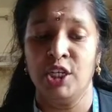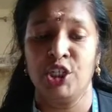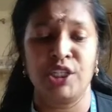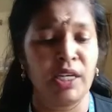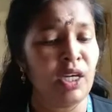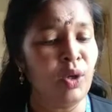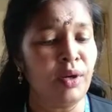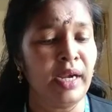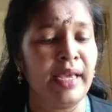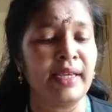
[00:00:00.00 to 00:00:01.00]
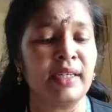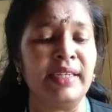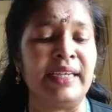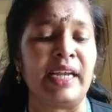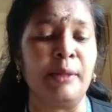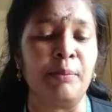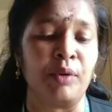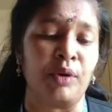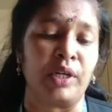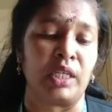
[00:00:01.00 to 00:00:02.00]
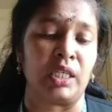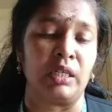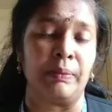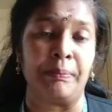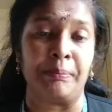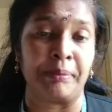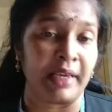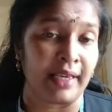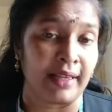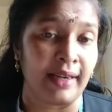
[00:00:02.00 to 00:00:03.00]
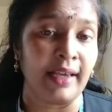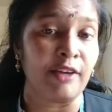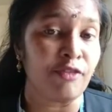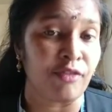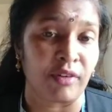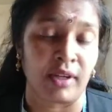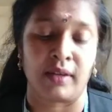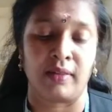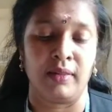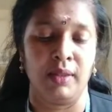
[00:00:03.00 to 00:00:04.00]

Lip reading: She looked like a dead body, pale and frail.